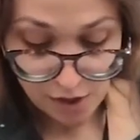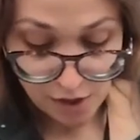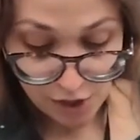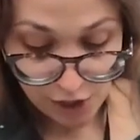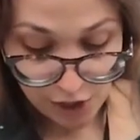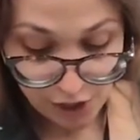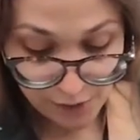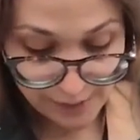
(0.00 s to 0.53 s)

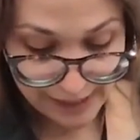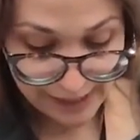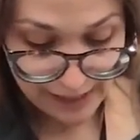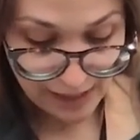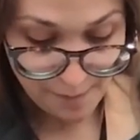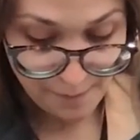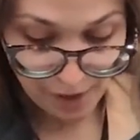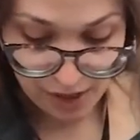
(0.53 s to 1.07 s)
Hurry,
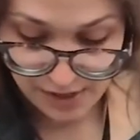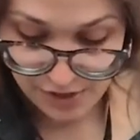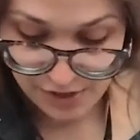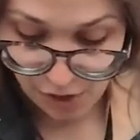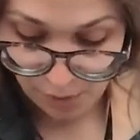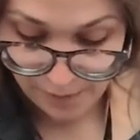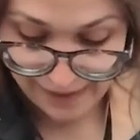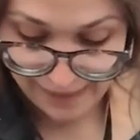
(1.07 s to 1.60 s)
come on,
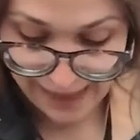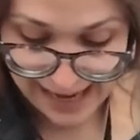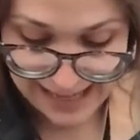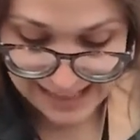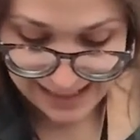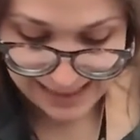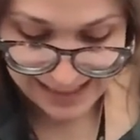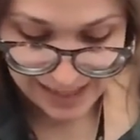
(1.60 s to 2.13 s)
don't be
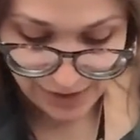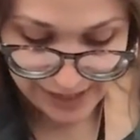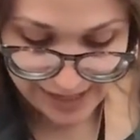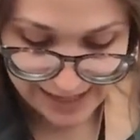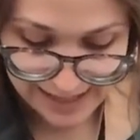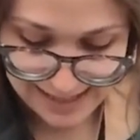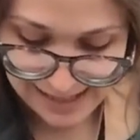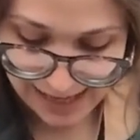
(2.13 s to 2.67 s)
late. There it
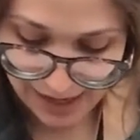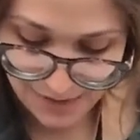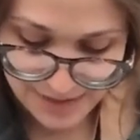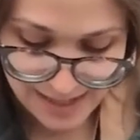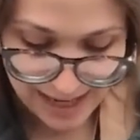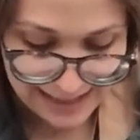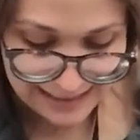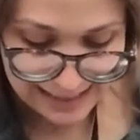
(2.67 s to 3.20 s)
is,
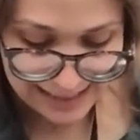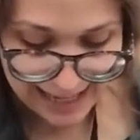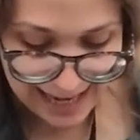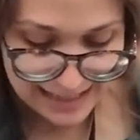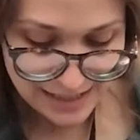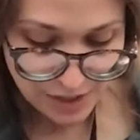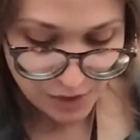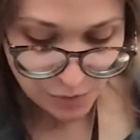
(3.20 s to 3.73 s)
outside the
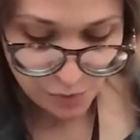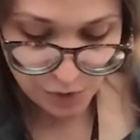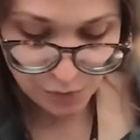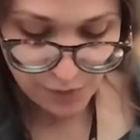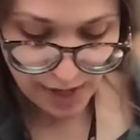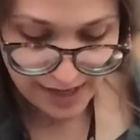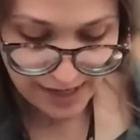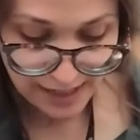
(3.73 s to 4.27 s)
gate. We're
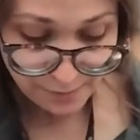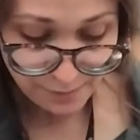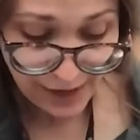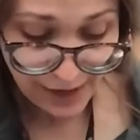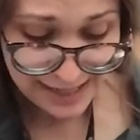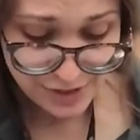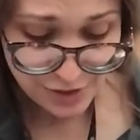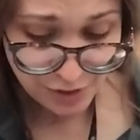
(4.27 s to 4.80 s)
running
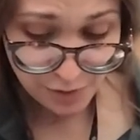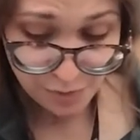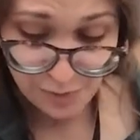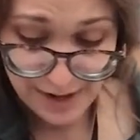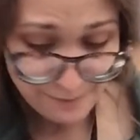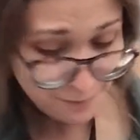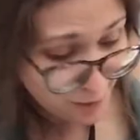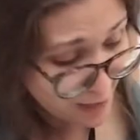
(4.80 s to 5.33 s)
faster,
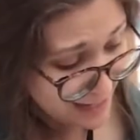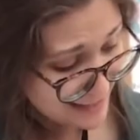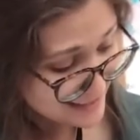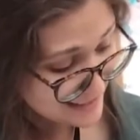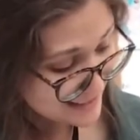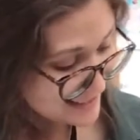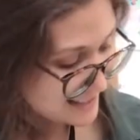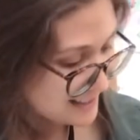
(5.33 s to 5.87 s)
wait for
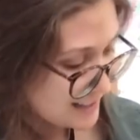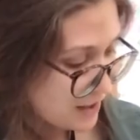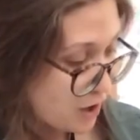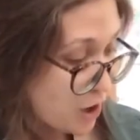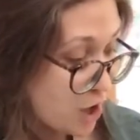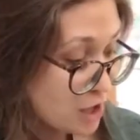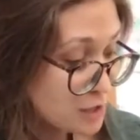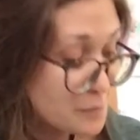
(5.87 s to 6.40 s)
us.
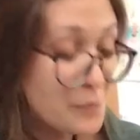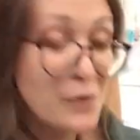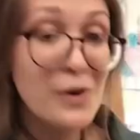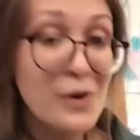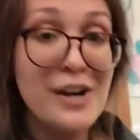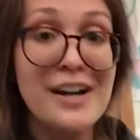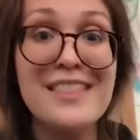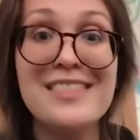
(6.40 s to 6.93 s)
All
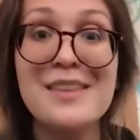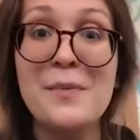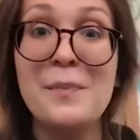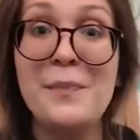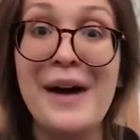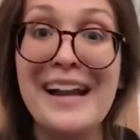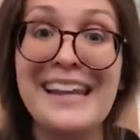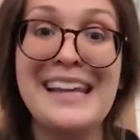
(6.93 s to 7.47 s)
aboard the
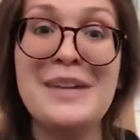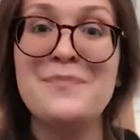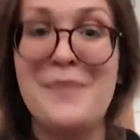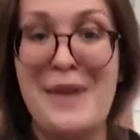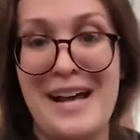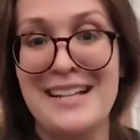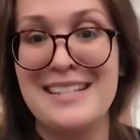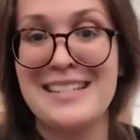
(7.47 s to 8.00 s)
bunny
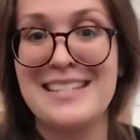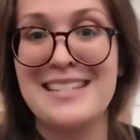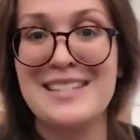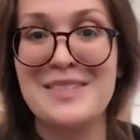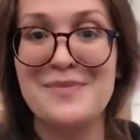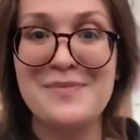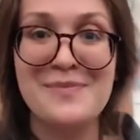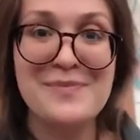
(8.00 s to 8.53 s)

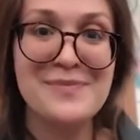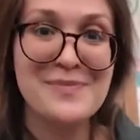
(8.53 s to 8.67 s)
bus.